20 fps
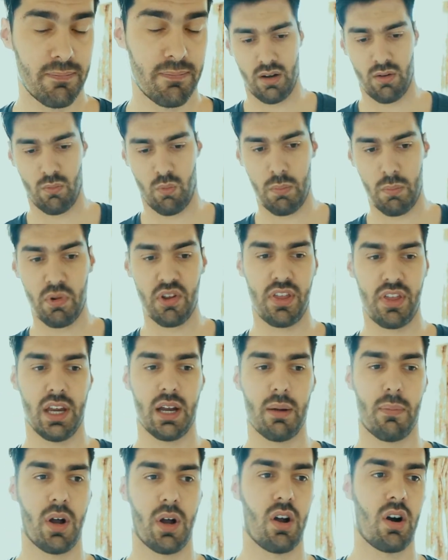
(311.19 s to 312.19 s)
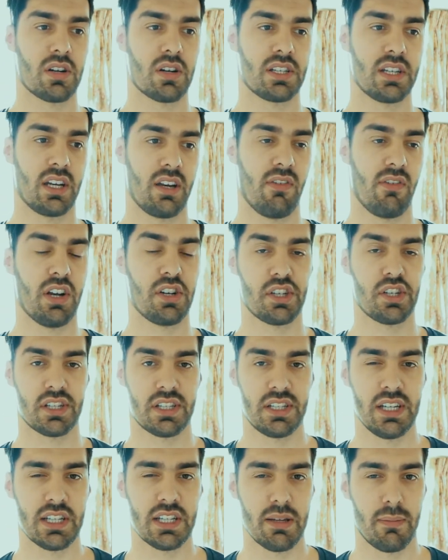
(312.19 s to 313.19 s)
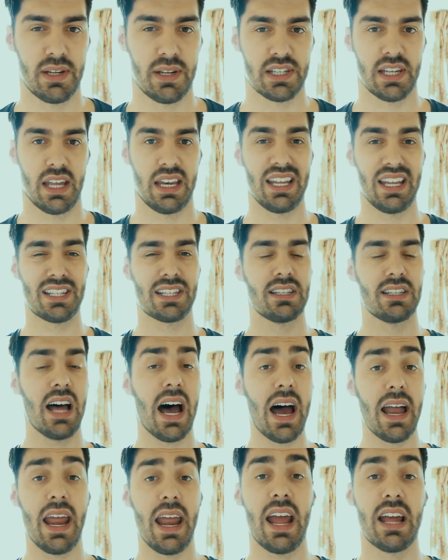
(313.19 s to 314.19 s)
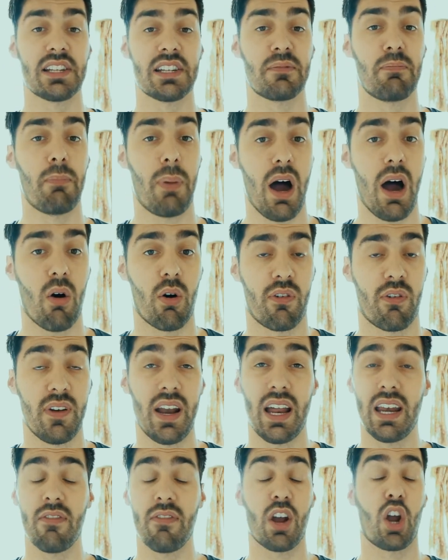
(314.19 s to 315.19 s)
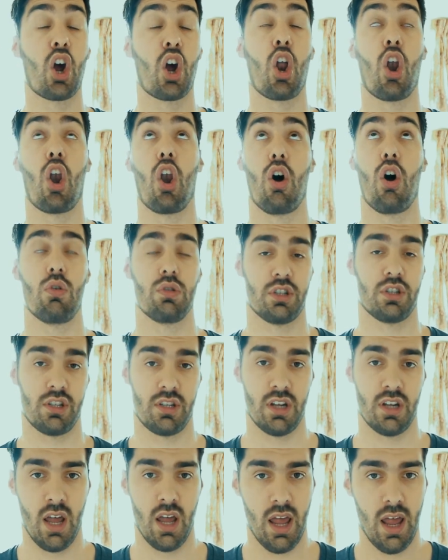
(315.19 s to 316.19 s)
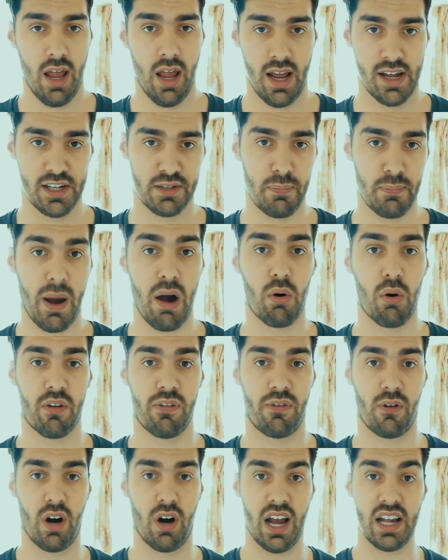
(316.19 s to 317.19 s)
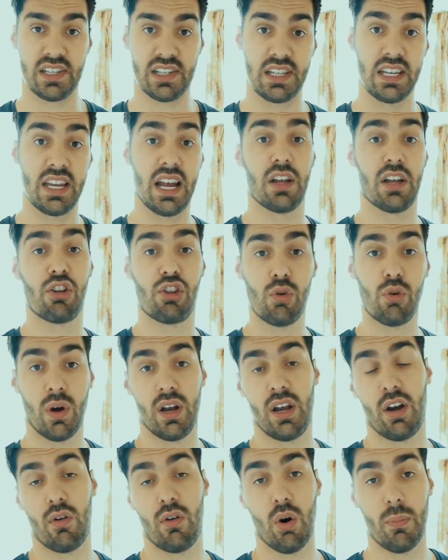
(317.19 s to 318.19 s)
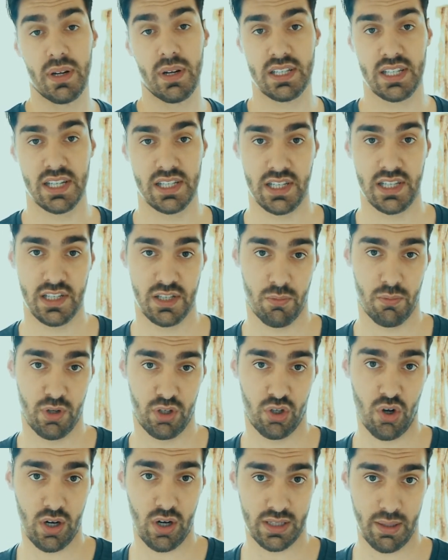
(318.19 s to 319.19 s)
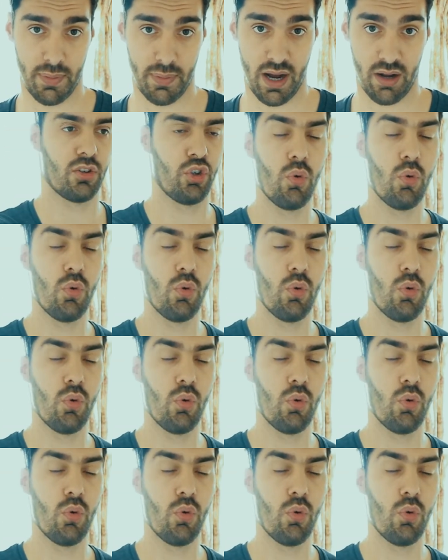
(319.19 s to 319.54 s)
One more thing about oxidative energy system is that it's not as powerful, not even close as powerful as the other two anaerobic systems that we talked about.